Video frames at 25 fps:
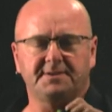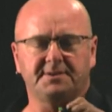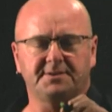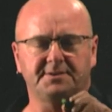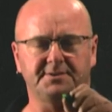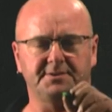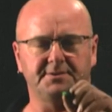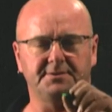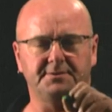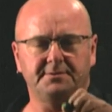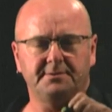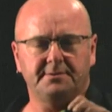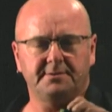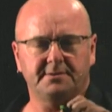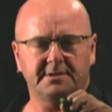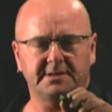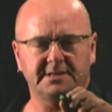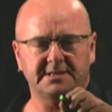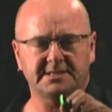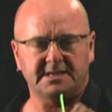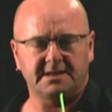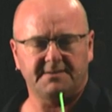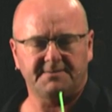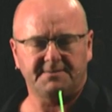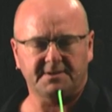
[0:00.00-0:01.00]
do
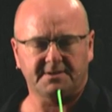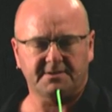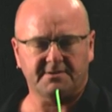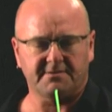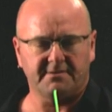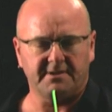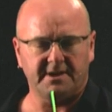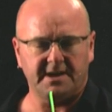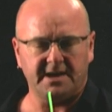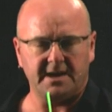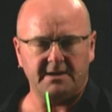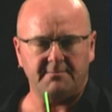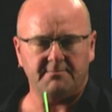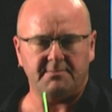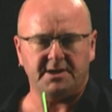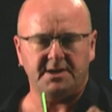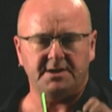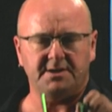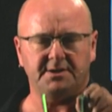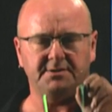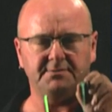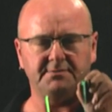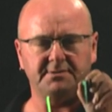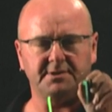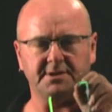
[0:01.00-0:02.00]
is I have to create my
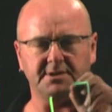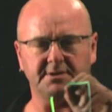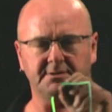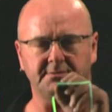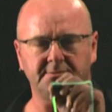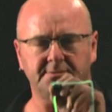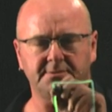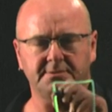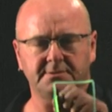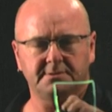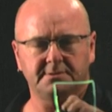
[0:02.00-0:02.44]
new node